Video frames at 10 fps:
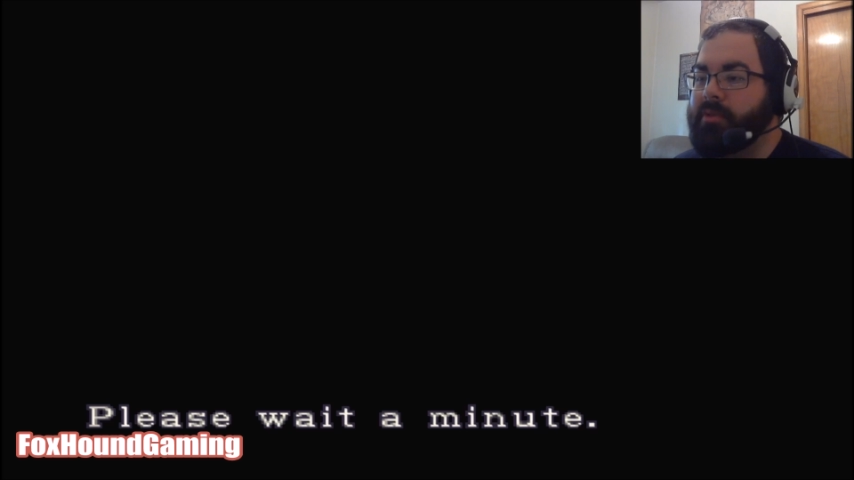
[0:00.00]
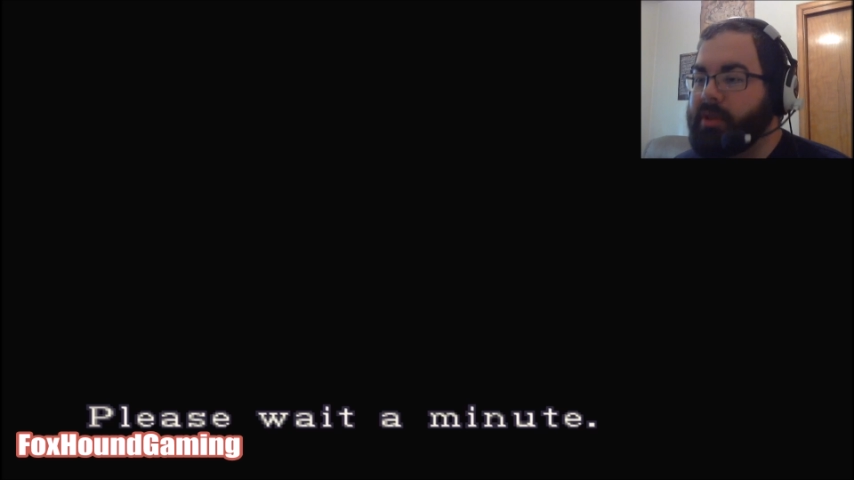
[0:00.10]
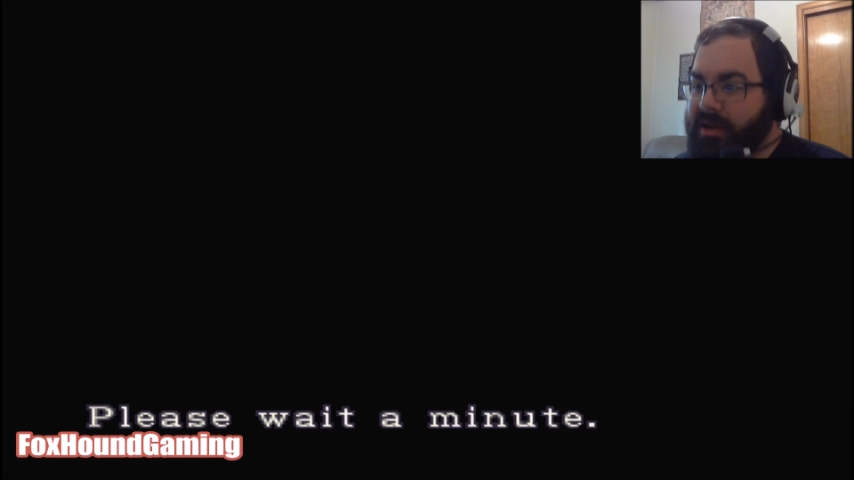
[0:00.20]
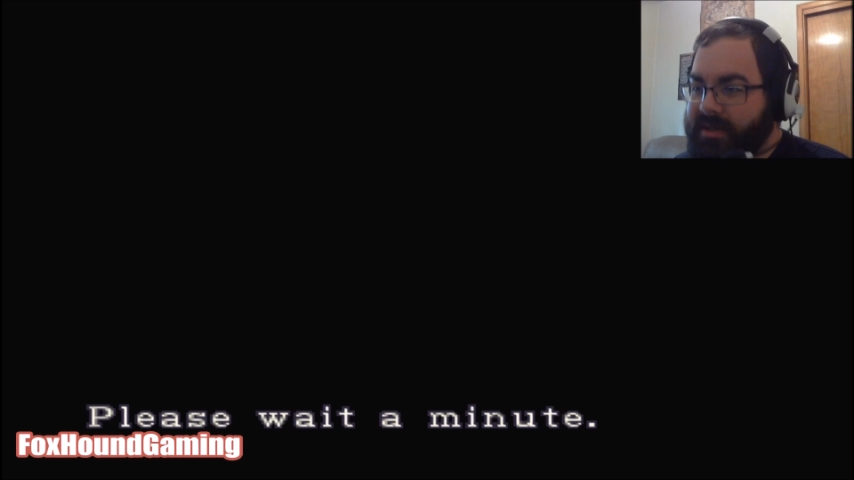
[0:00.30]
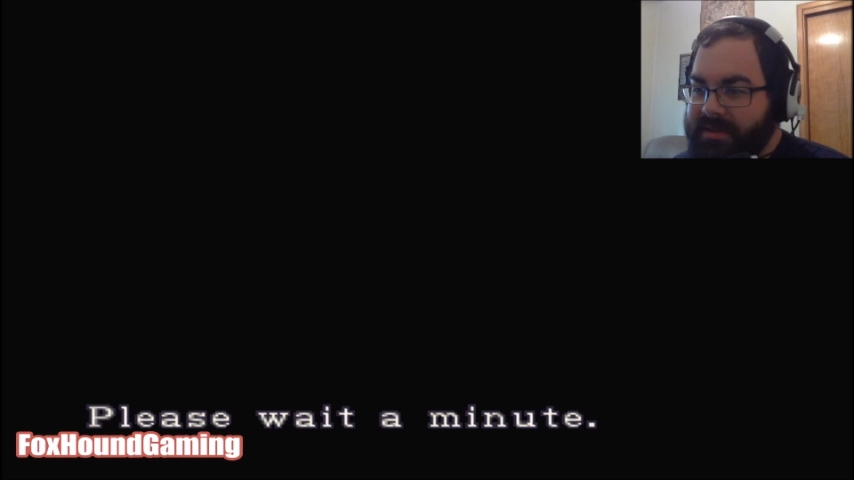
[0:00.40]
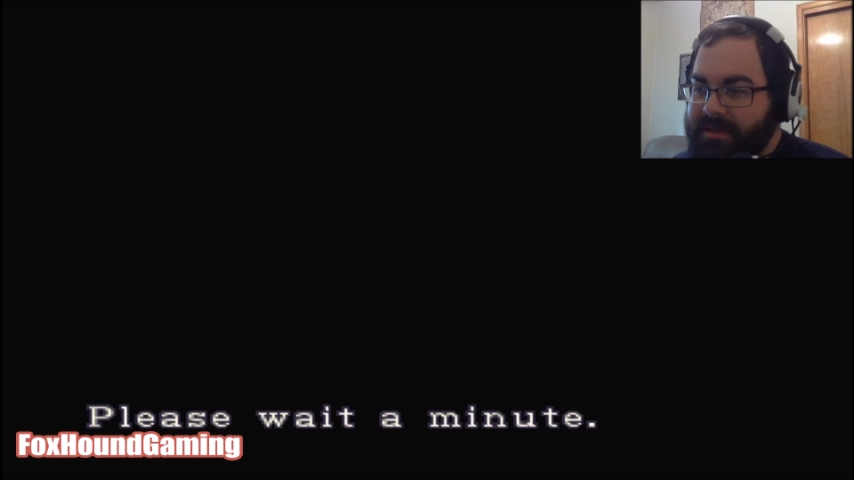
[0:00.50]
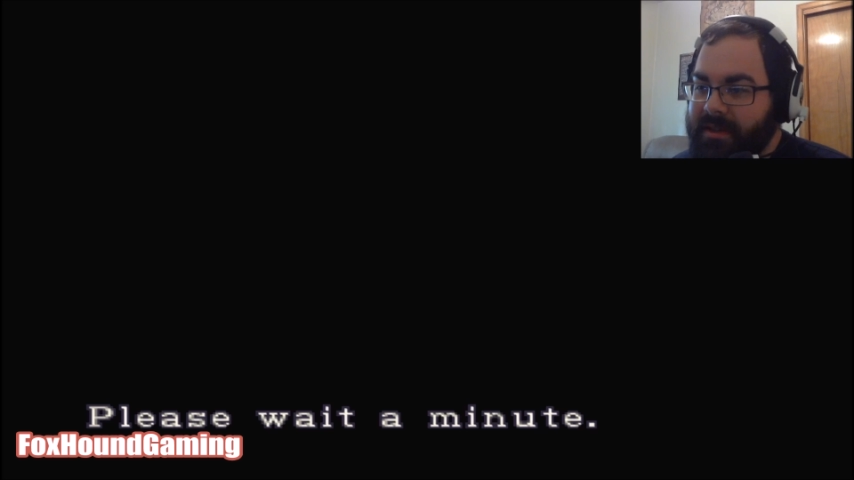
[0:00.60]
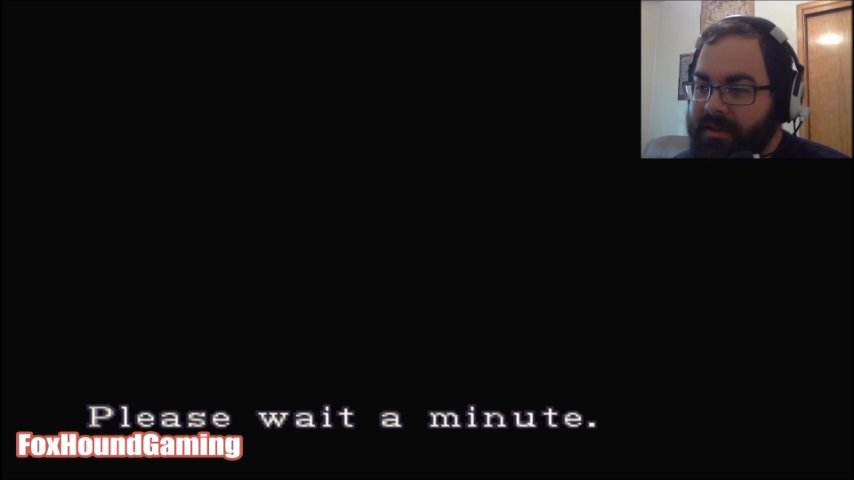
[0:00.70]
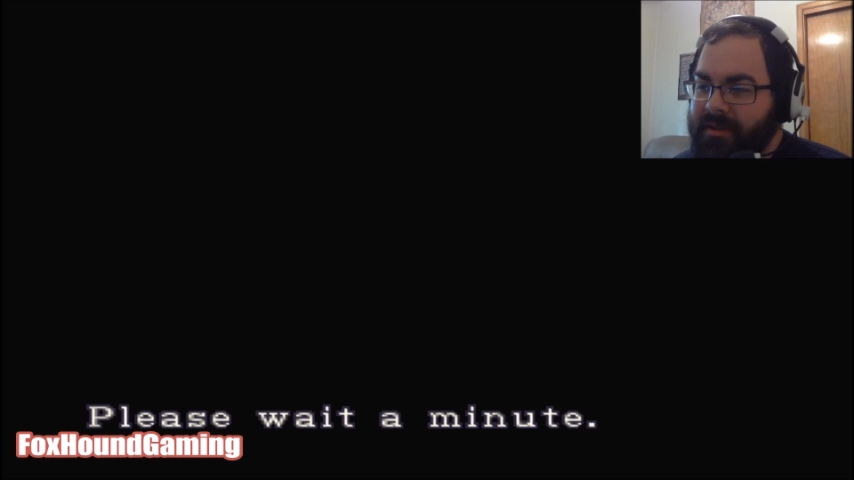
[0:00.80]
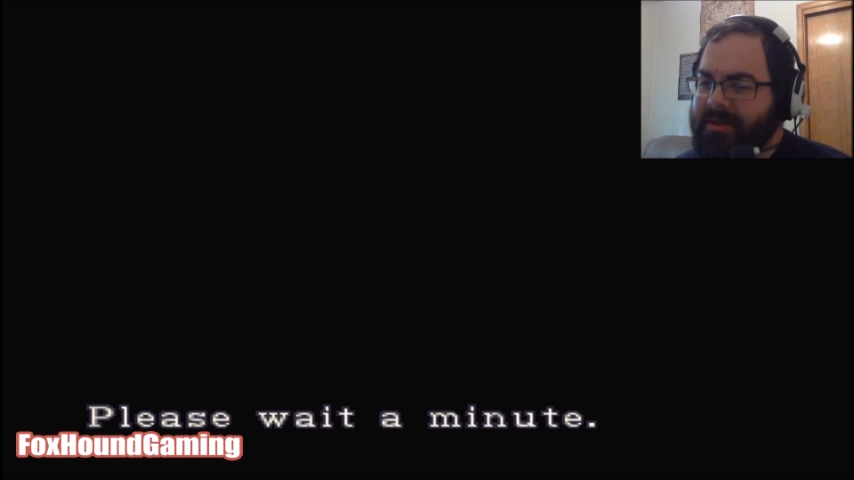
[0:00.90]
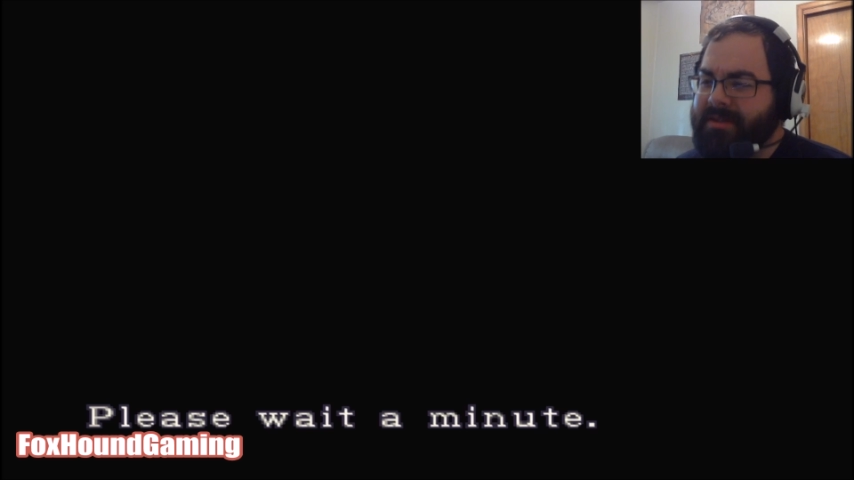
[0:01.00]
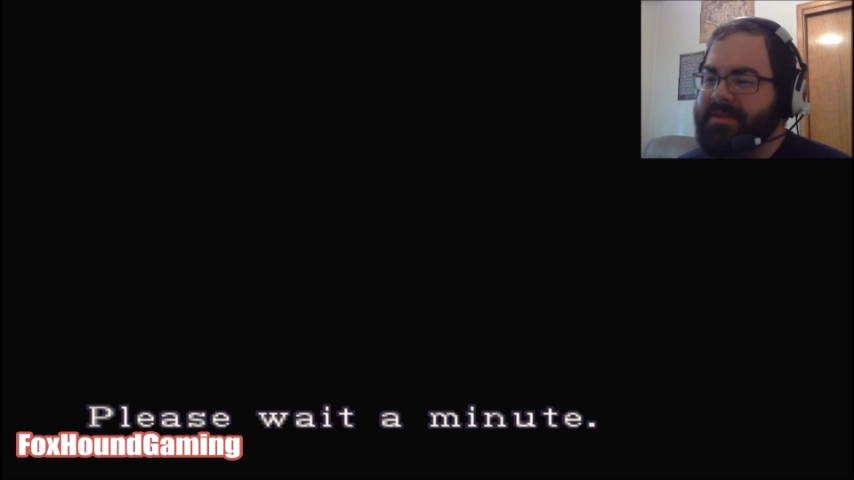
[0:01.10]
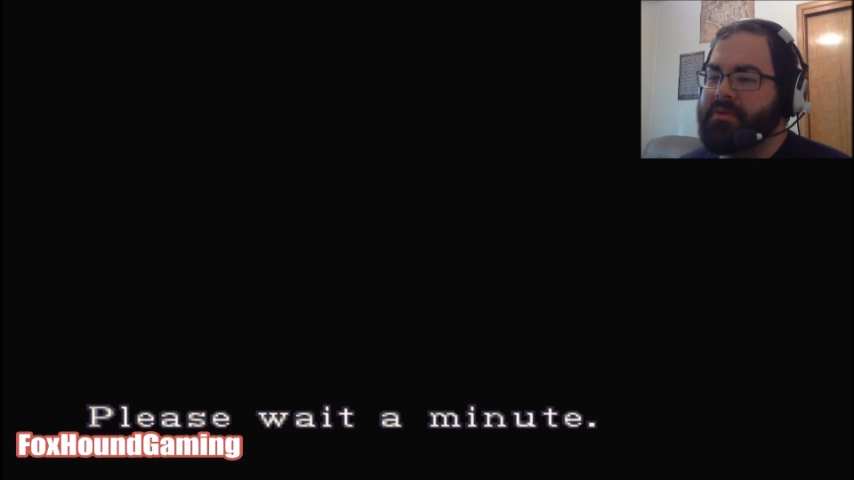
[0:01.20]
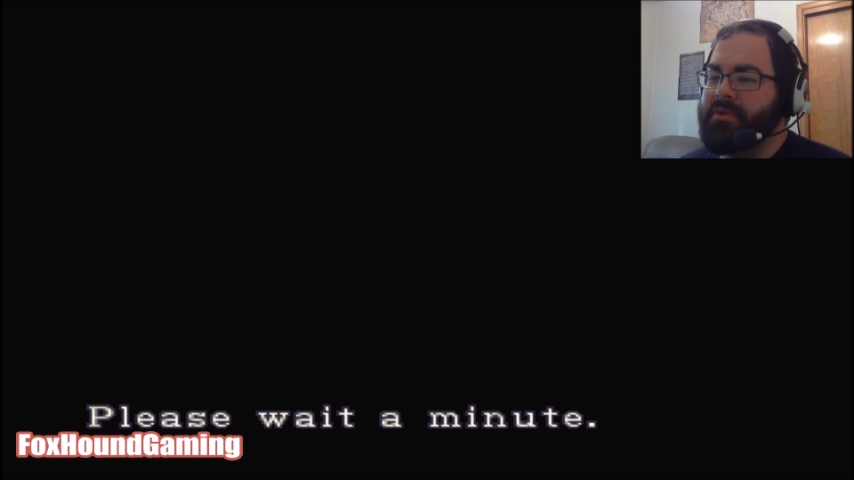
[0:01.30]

Plus, it looks so